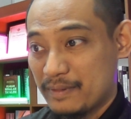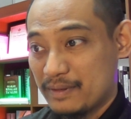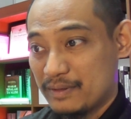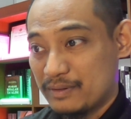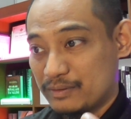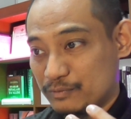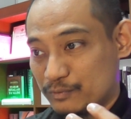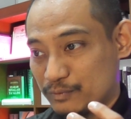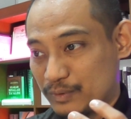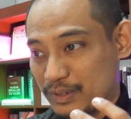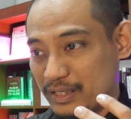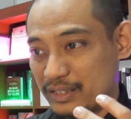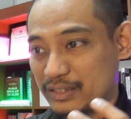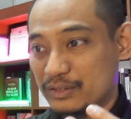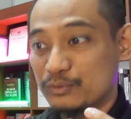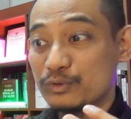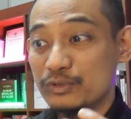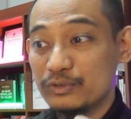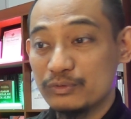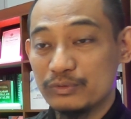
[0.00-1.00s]
Why
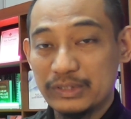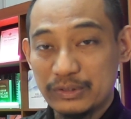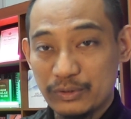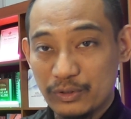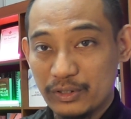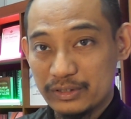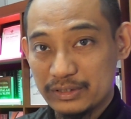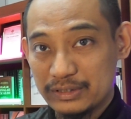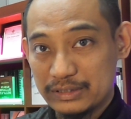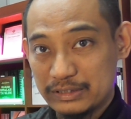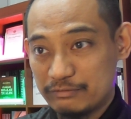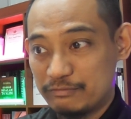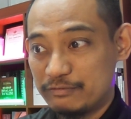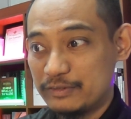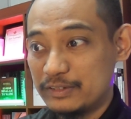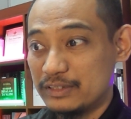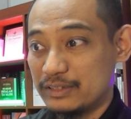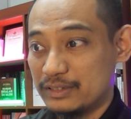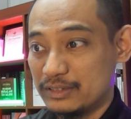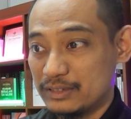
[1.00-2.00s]
would God
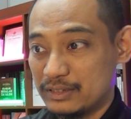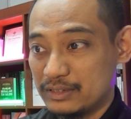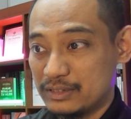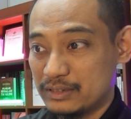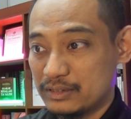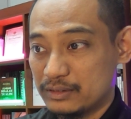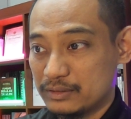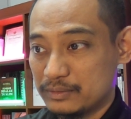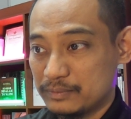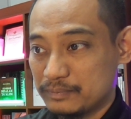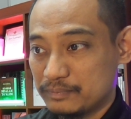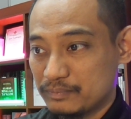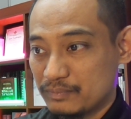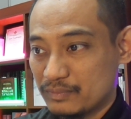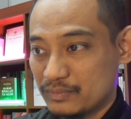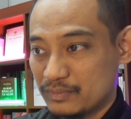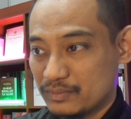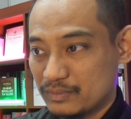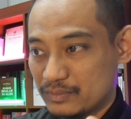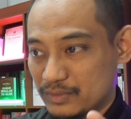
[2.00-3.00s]
reveal
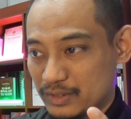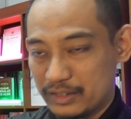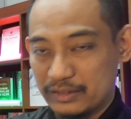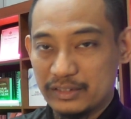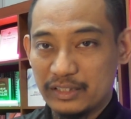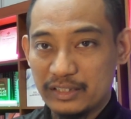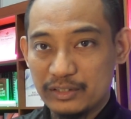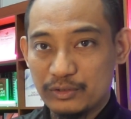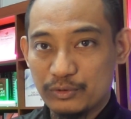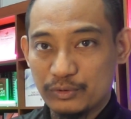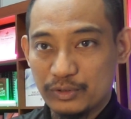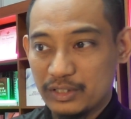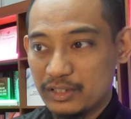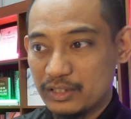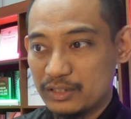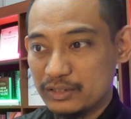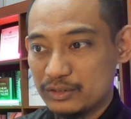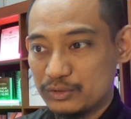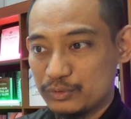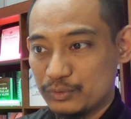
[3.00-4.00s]
the entire
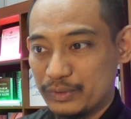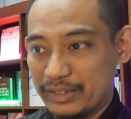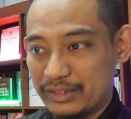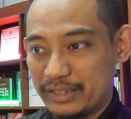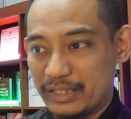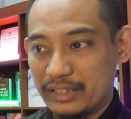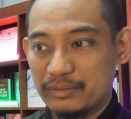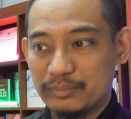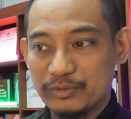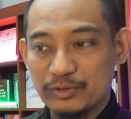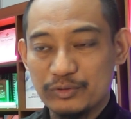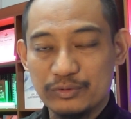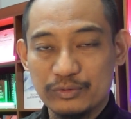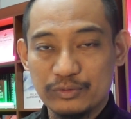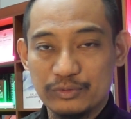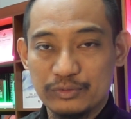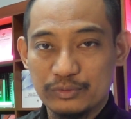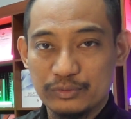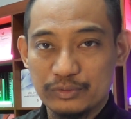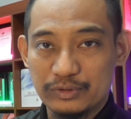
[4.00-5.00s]
Quran to an Arab
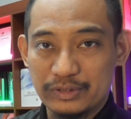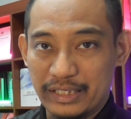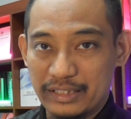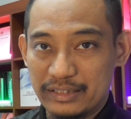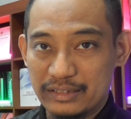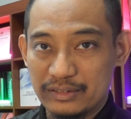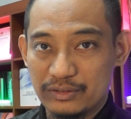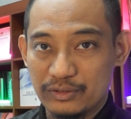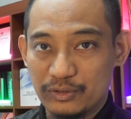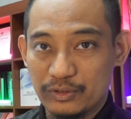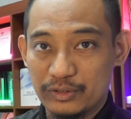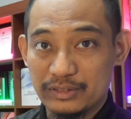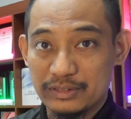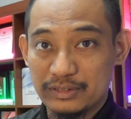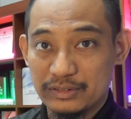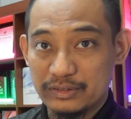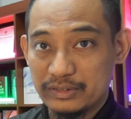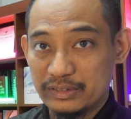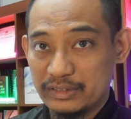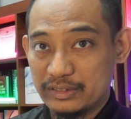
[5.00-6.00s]
who cannot
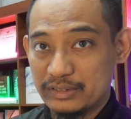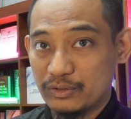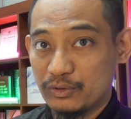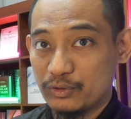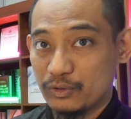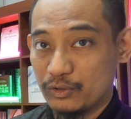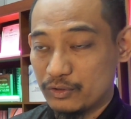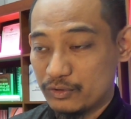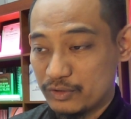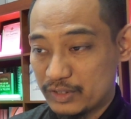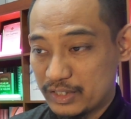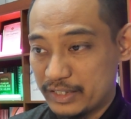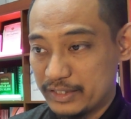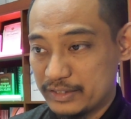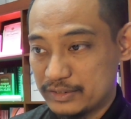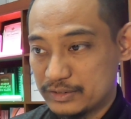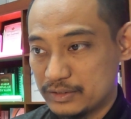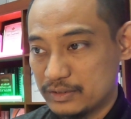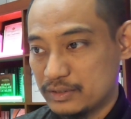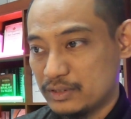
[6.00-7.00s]
read or
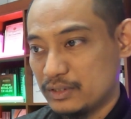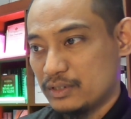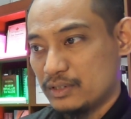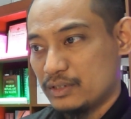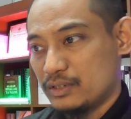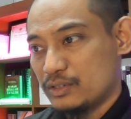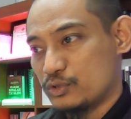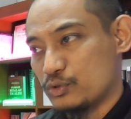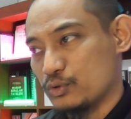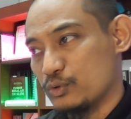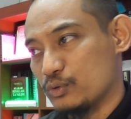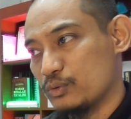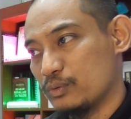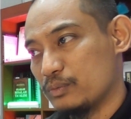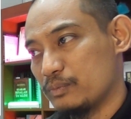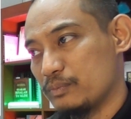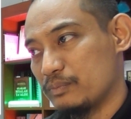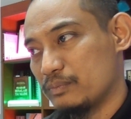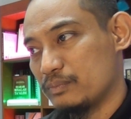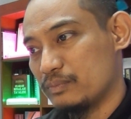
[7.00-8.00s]
write? So,
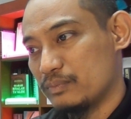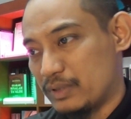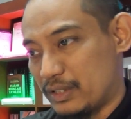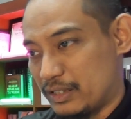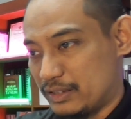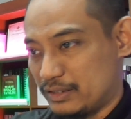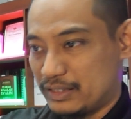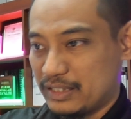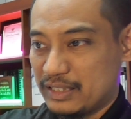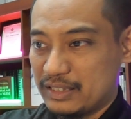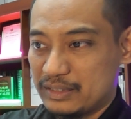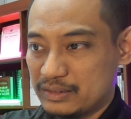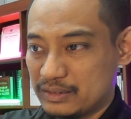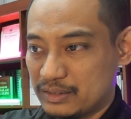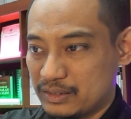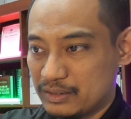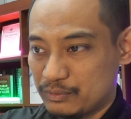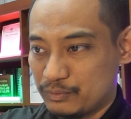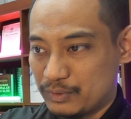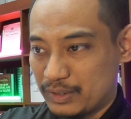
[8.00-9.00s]
and
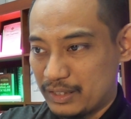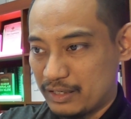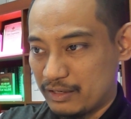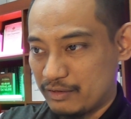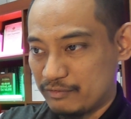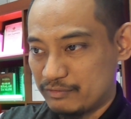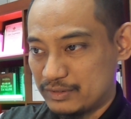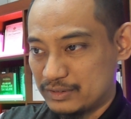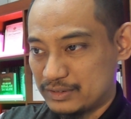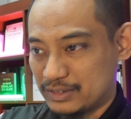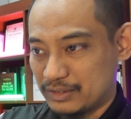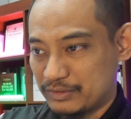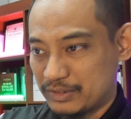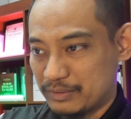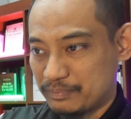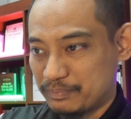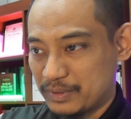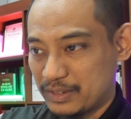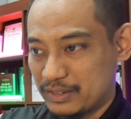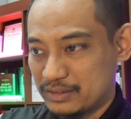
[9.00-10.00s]
then we have the
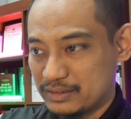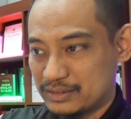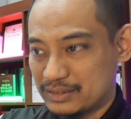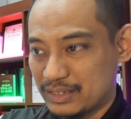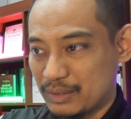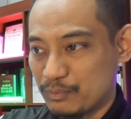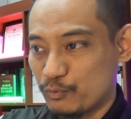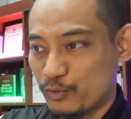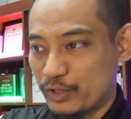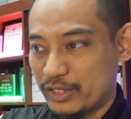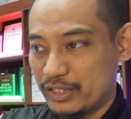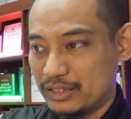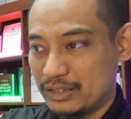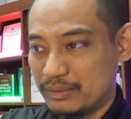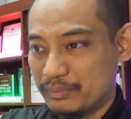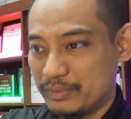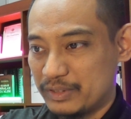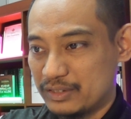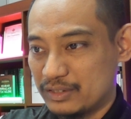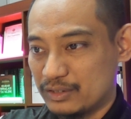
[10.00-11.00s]
second part, somewhere in
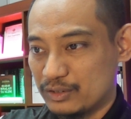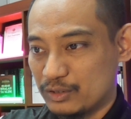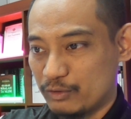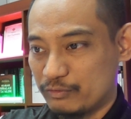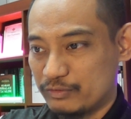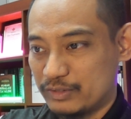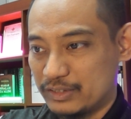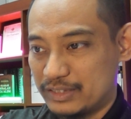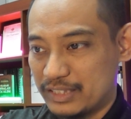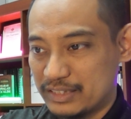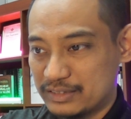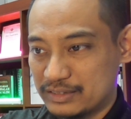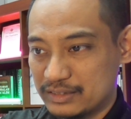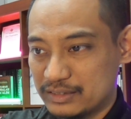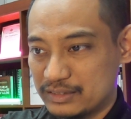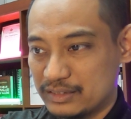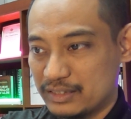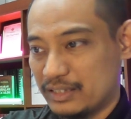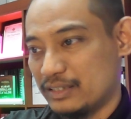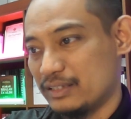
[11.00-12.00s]
the middle of the
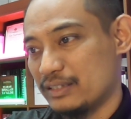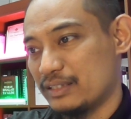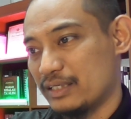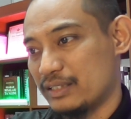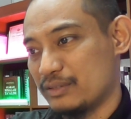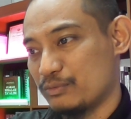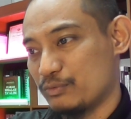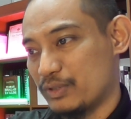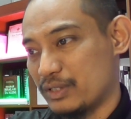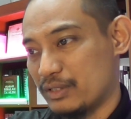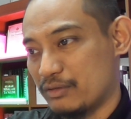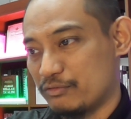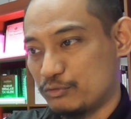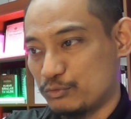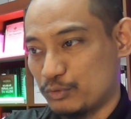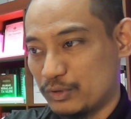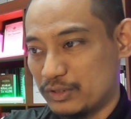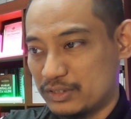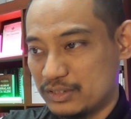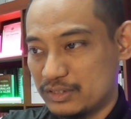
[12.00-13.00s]
desert, and then we have
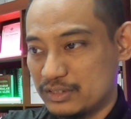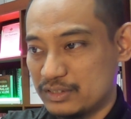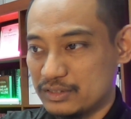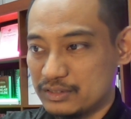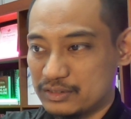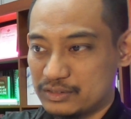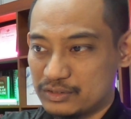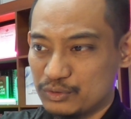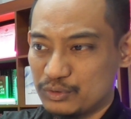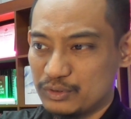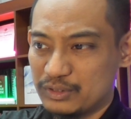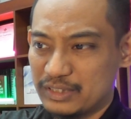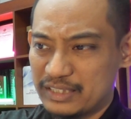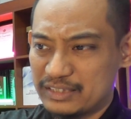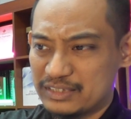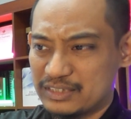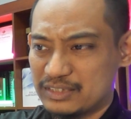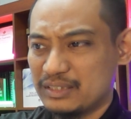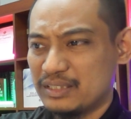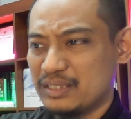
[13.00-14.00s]
20 years. So
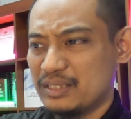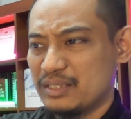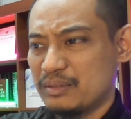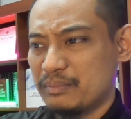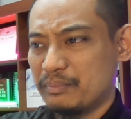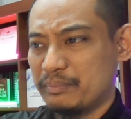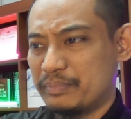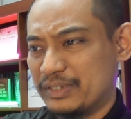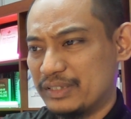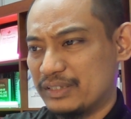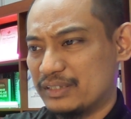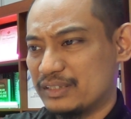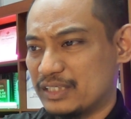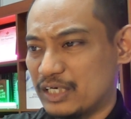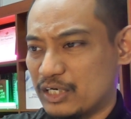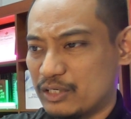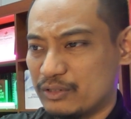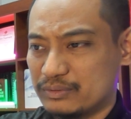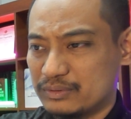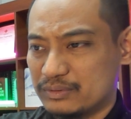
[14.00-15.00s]
let's break
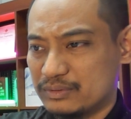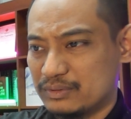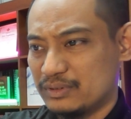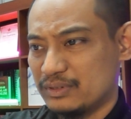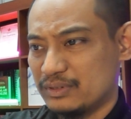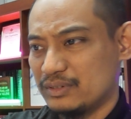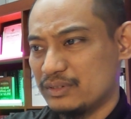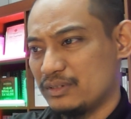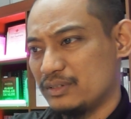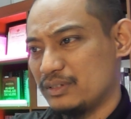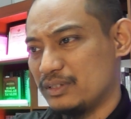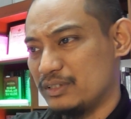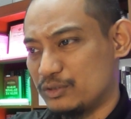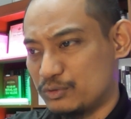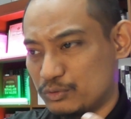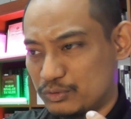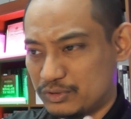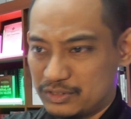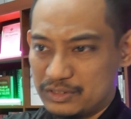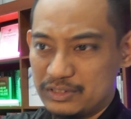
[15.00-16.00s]
down
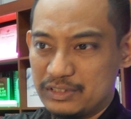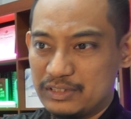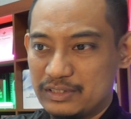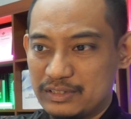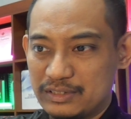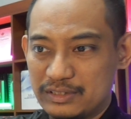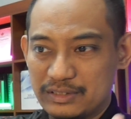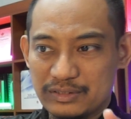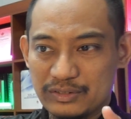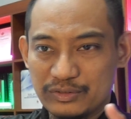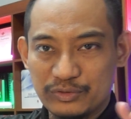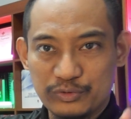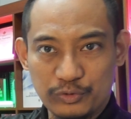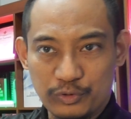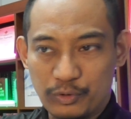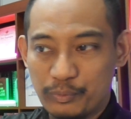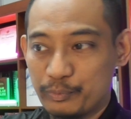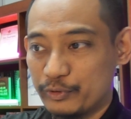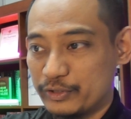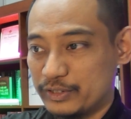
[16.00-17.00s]
into three
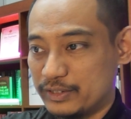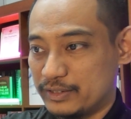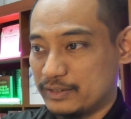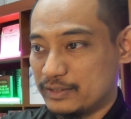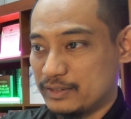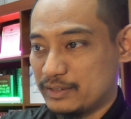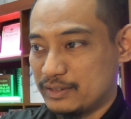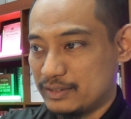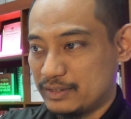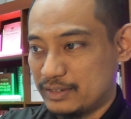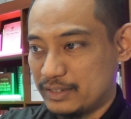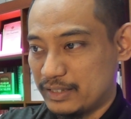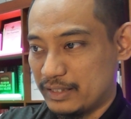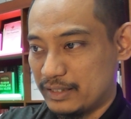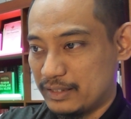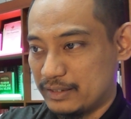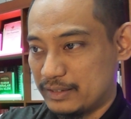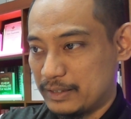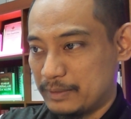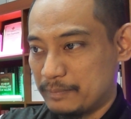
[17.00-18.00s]
components
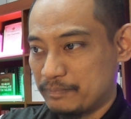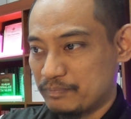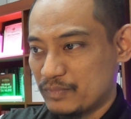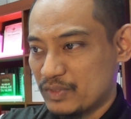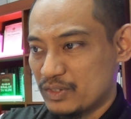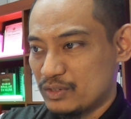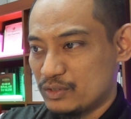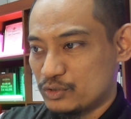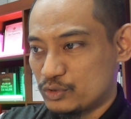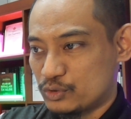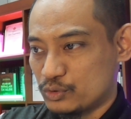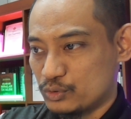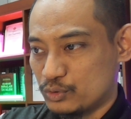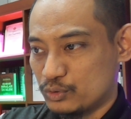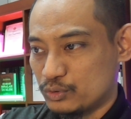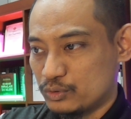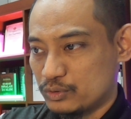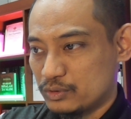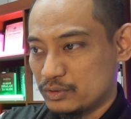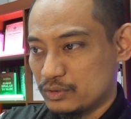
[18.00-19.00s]
there, right?
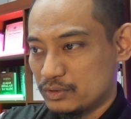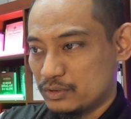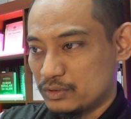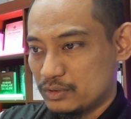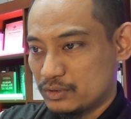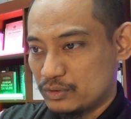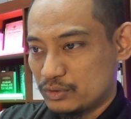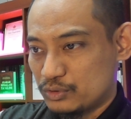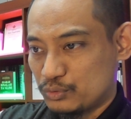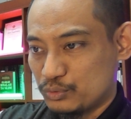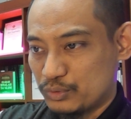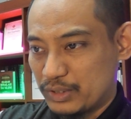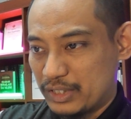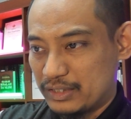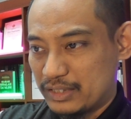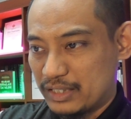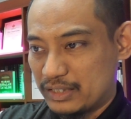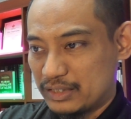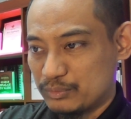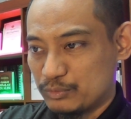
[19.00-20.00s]
So, to
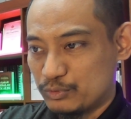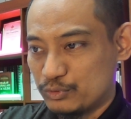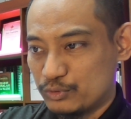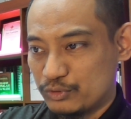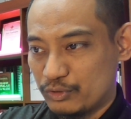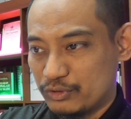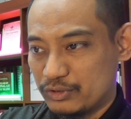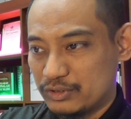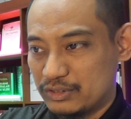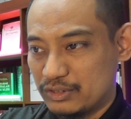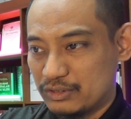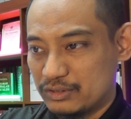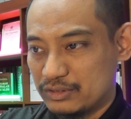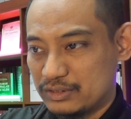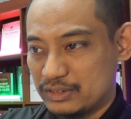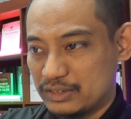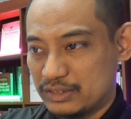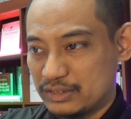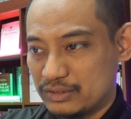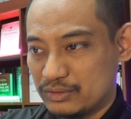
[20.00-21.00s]
an Arab who cannot
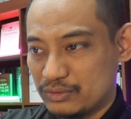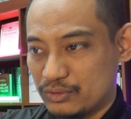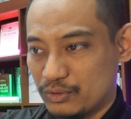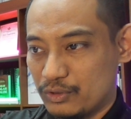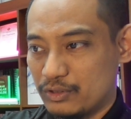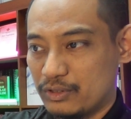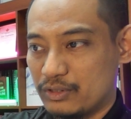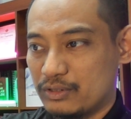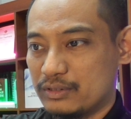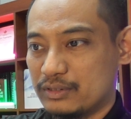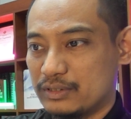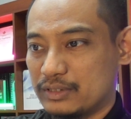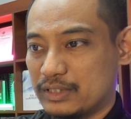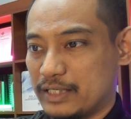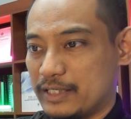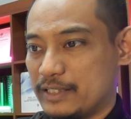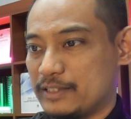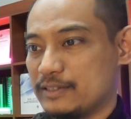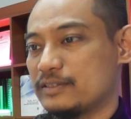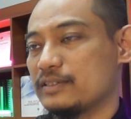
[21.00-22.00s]
read or
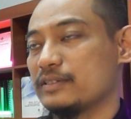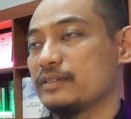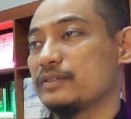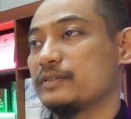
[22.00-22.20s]
write.